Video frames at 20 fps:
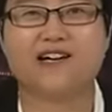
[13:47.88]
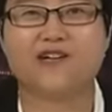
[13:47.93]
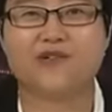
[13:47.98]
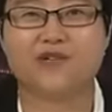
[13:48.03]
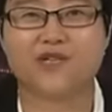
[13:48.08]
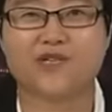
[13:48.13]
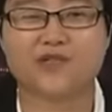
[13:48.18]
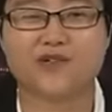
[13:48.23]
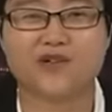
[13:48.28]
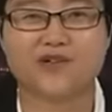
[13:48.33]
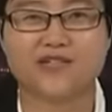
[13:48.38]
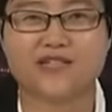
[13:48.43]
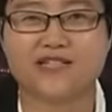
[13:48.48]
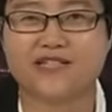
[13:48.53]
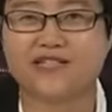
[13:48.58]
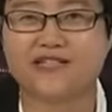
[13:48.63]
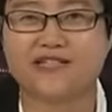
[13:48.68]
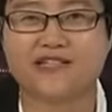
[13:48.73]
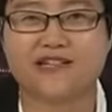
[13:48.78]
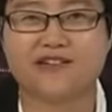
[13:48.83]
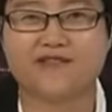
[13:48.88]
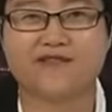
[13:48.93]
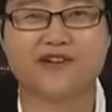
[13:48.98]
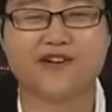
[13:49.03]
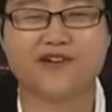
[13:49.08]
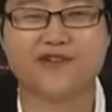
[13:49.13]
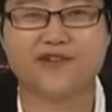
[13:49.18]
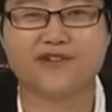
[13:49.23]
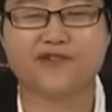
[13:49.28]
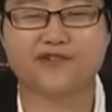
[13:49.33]
resources,
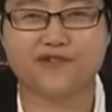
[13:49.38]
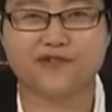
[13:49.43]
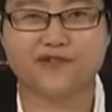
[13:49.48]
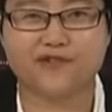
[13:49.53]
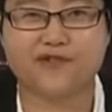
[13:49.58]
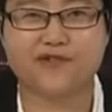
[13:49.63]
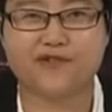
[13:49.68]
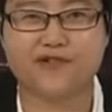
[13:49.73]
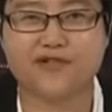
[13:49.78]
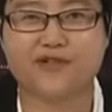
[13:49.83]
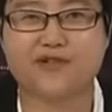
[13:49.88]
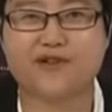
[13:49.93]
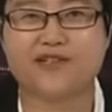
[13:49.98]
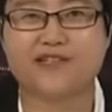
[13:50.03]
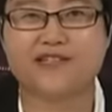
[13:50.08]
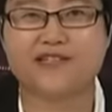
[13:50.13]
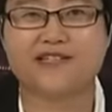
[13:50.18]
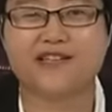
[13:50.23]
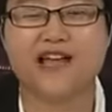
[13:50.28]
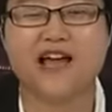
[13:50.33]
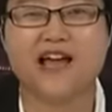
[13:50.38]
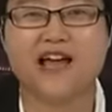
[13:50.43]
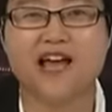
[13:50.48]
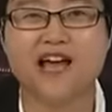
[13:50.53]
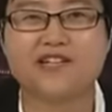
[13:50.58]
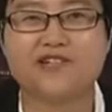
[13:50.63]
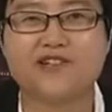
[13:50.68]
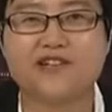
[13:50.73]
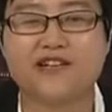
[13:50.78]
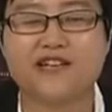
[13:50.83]
very few resources,
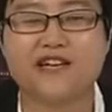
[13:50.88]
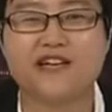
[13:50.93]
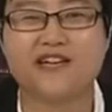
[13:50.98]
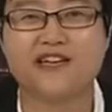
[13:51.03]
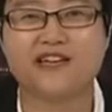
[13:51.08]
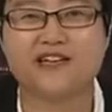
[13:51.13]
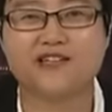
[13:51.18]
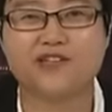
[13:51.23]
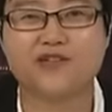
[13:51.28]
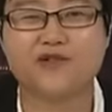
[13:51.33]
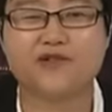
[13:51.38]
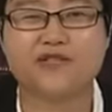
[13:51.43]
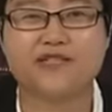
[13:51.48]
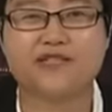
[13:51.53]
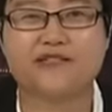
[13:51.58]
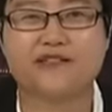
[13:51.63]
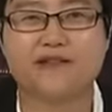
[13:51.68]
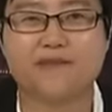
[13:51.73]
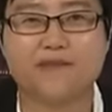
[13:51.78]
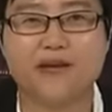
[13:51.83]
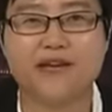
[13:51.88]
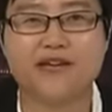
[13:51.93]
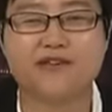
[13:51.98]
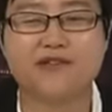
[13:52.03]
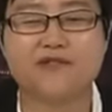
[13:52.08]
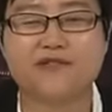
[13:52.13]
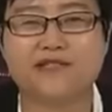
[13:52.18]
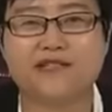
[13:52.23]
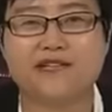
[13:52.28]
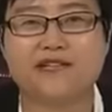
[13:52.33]
actually can make
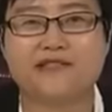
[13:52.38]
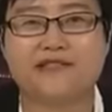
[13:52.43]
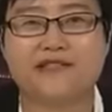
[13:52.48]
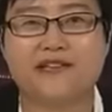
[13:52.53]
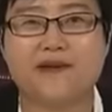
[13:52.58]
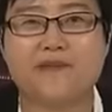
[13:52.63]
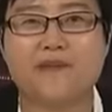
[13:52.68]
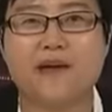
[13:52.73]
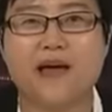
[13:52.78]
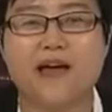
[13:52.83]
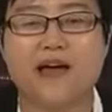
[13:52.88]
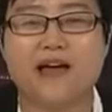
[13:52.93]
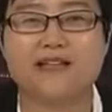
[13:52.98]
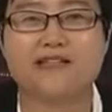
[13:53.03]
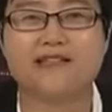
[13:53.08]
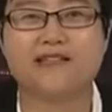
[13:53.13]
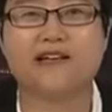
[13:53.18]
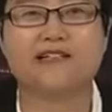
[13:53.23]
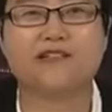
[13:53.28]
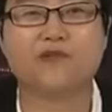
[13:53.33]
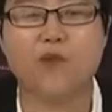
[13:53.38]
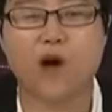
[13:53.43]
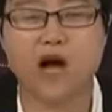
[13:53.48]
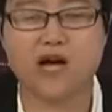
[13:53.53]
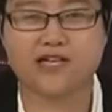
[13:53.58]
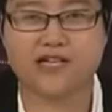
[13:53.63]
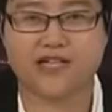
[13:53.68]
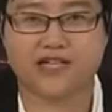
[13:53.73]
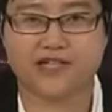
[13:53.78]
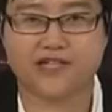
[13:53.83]
use of them as an
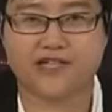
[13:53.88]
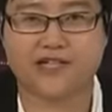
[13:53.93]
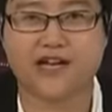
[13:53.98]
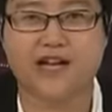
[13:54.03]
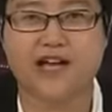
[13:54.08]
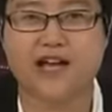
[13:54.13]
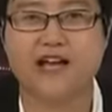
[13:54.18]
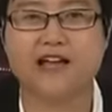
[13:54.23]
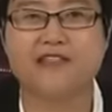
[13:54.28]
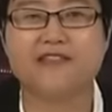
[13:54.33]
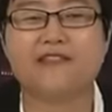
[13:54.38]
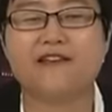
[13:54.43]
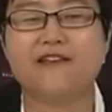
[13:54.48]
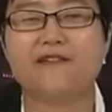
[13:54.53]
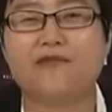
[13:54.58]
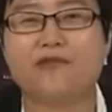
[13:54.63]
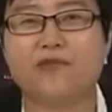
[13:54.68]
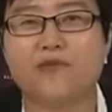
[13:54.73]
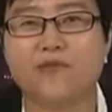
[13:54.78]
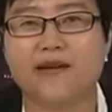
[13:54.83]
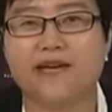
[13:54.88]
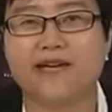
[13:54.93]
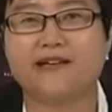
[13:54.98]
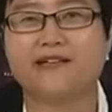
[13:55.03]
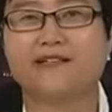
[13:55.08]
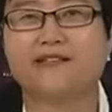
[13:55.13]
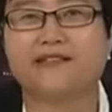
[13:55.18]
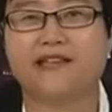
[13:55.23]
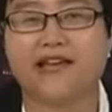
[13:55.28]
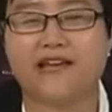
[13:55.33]
advantage, and then to make
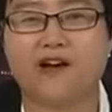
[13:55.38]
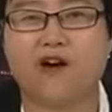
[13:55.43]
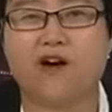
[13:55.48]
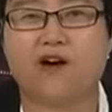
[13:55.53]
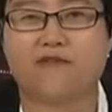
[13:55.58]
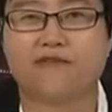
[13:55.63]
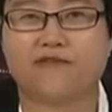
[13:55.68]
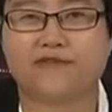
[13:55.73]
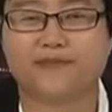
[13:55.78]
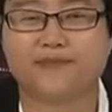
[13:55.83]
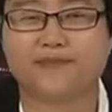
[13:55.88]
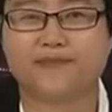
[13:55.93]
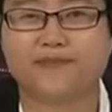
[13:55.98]
a takeoff.